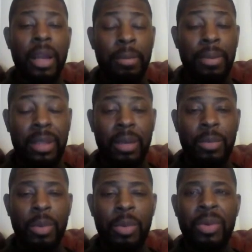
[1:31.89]
empathy
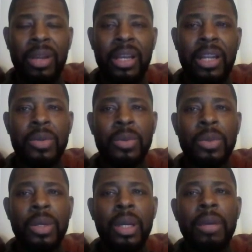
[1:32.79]
when we really need
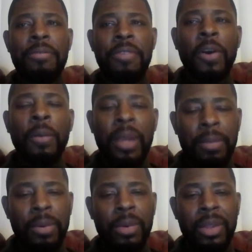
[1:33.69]
to feel
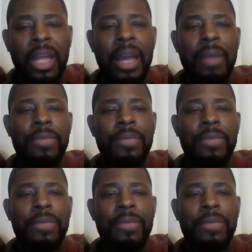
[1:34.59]
people with that.